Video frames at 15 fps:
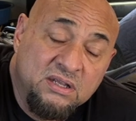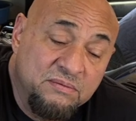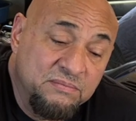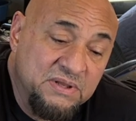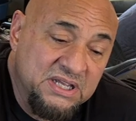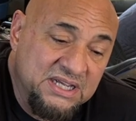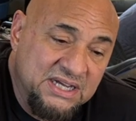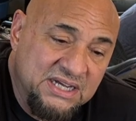
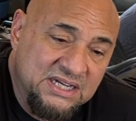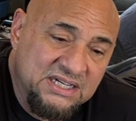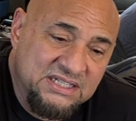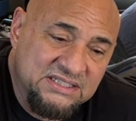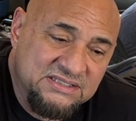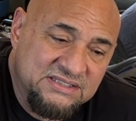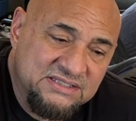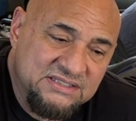
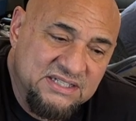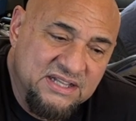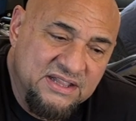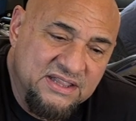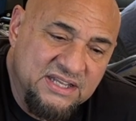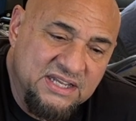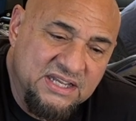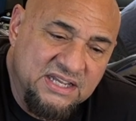because
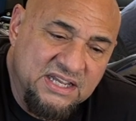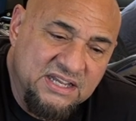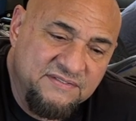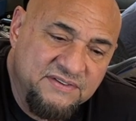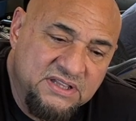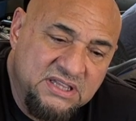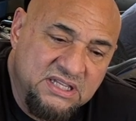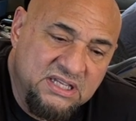
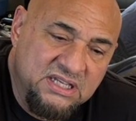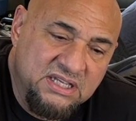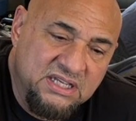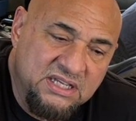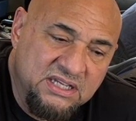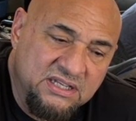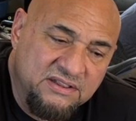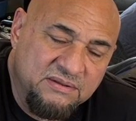even
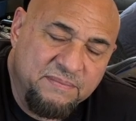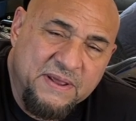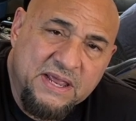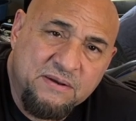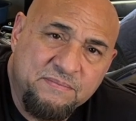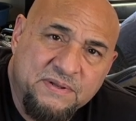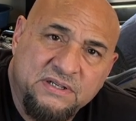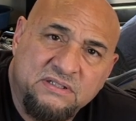the
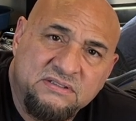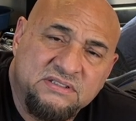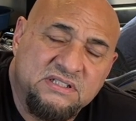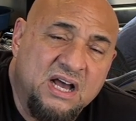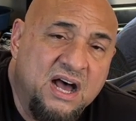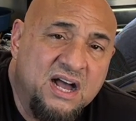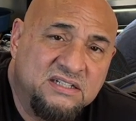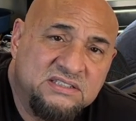pain pills, the
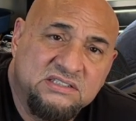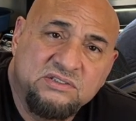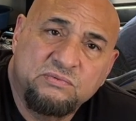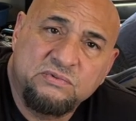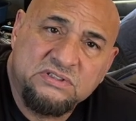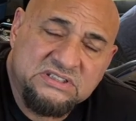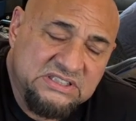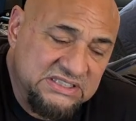oxys,
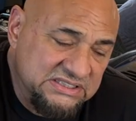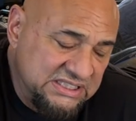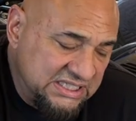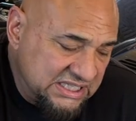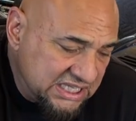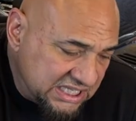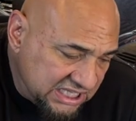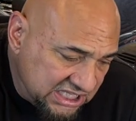were just
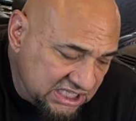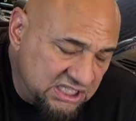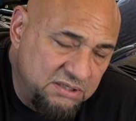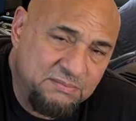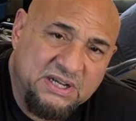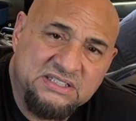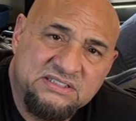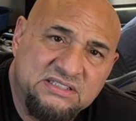killing
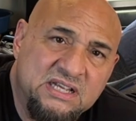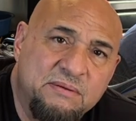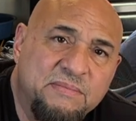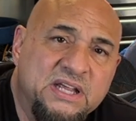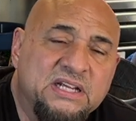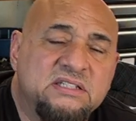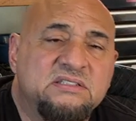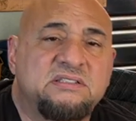my
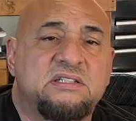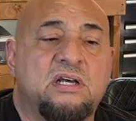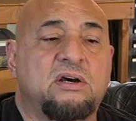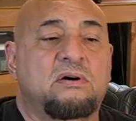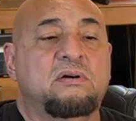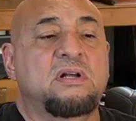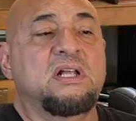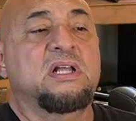stomach.
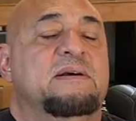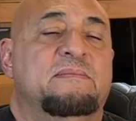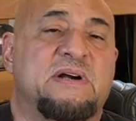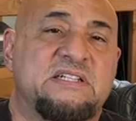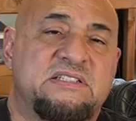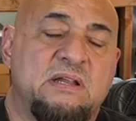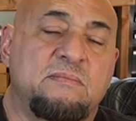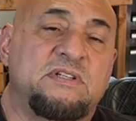So my
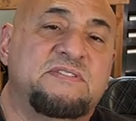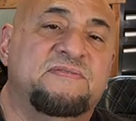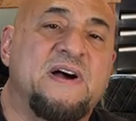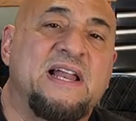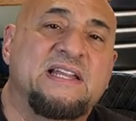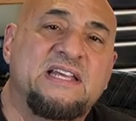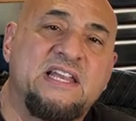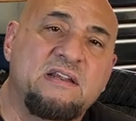stomach's
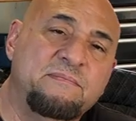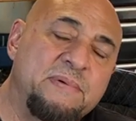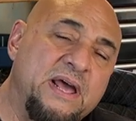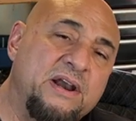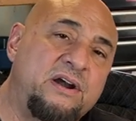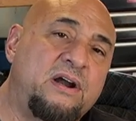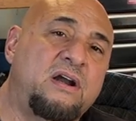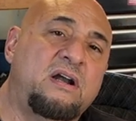finally getting
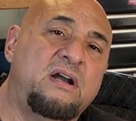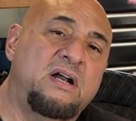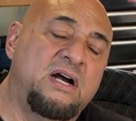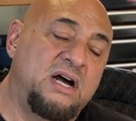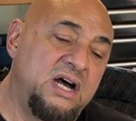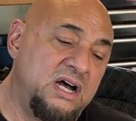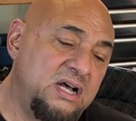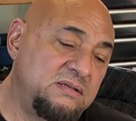better.
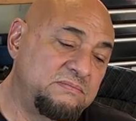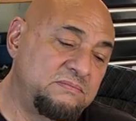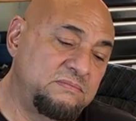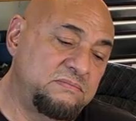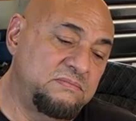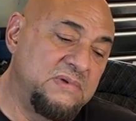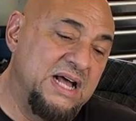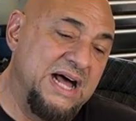
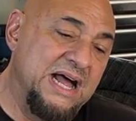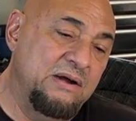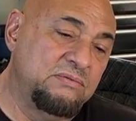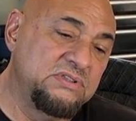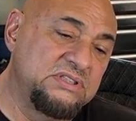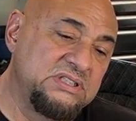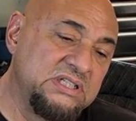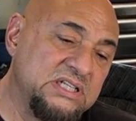I
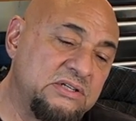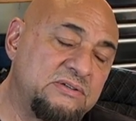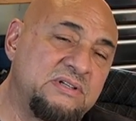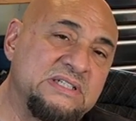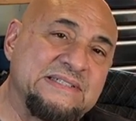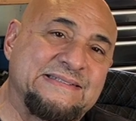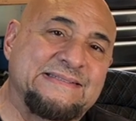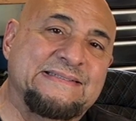was
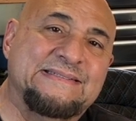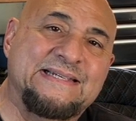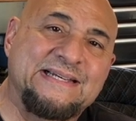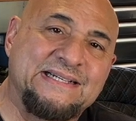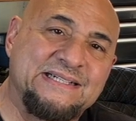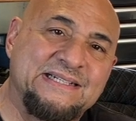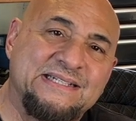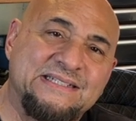literally
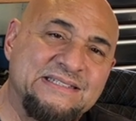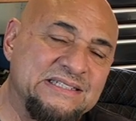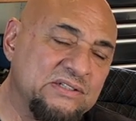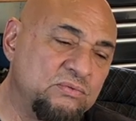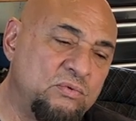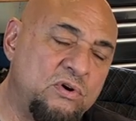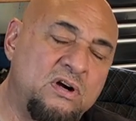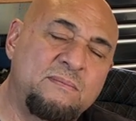sick,
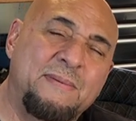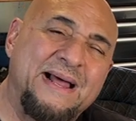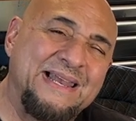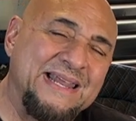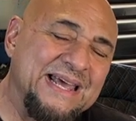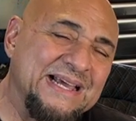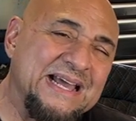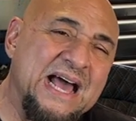didn't work my
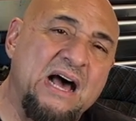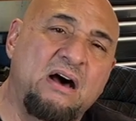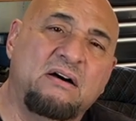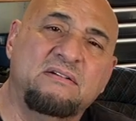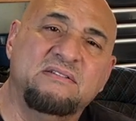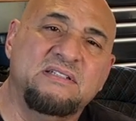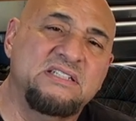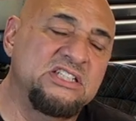leg
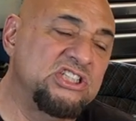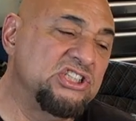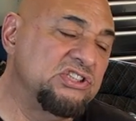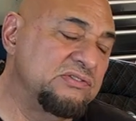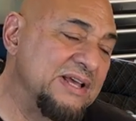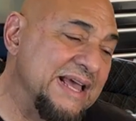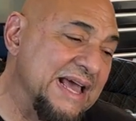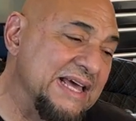out, didn't
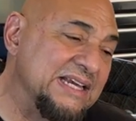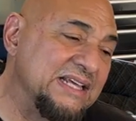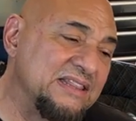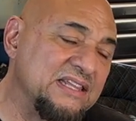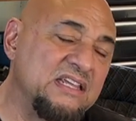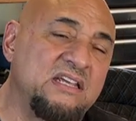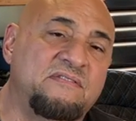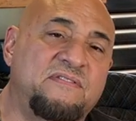do
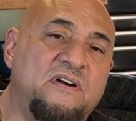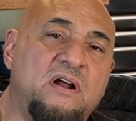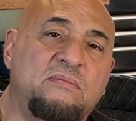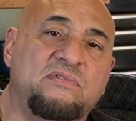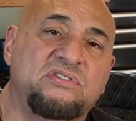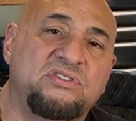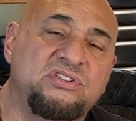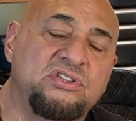anything for
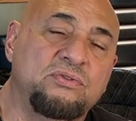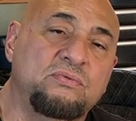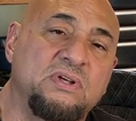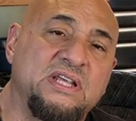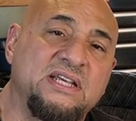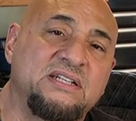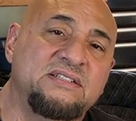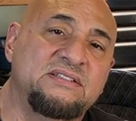almost 2
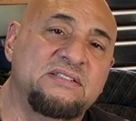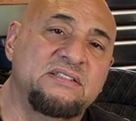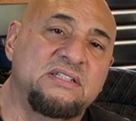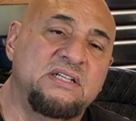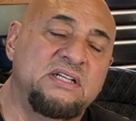weeks.